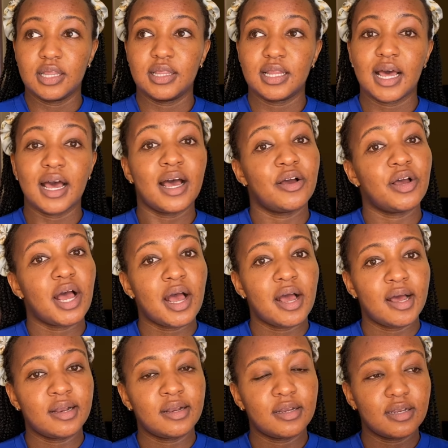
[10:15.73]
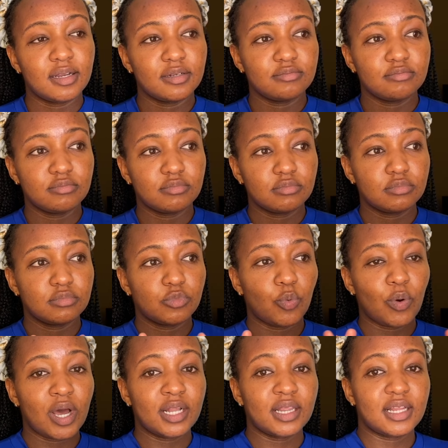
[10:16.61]
and
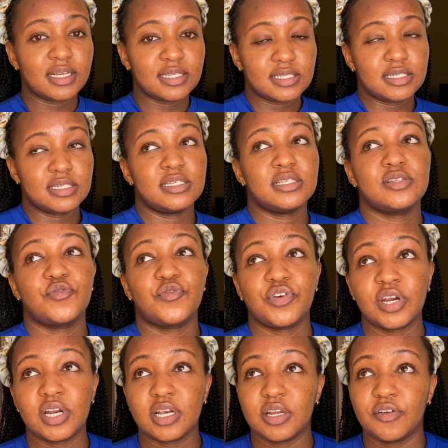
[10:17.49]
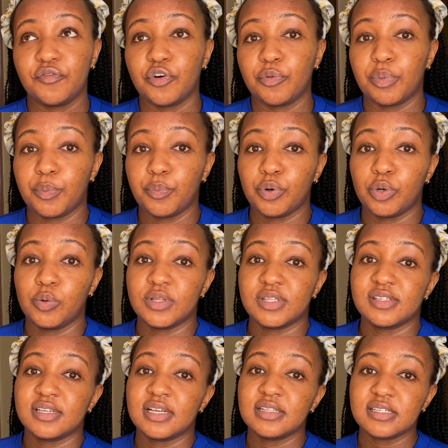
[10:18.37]
one that is friendly for people with
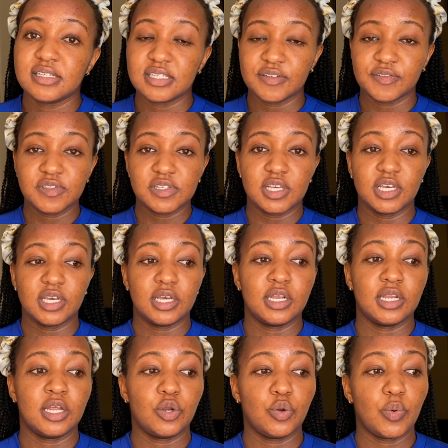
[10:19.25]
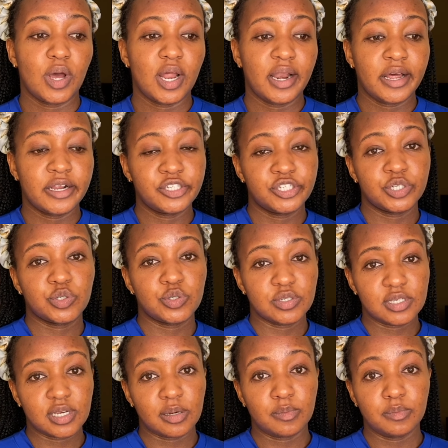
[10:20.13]
sensitive skin and who are allergic to
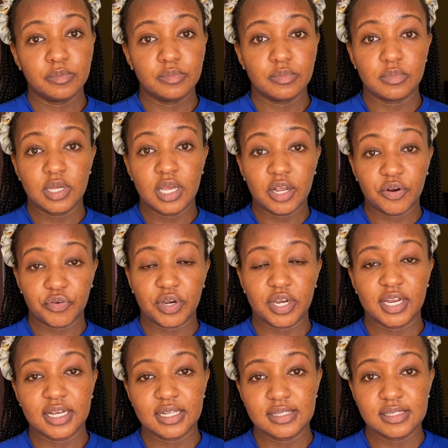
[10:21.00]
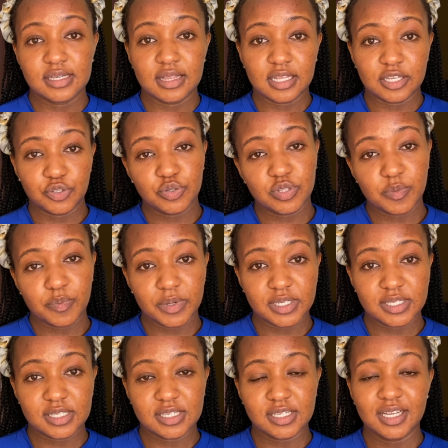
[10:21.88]
some ingredients in the
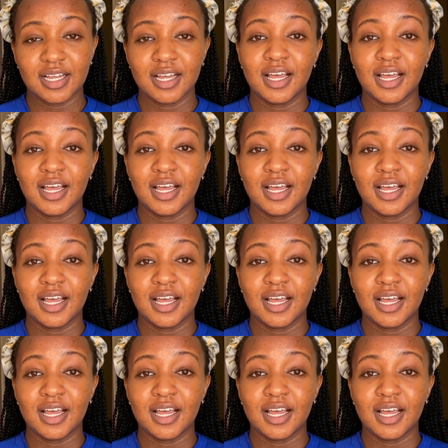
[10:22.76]
toothpaste.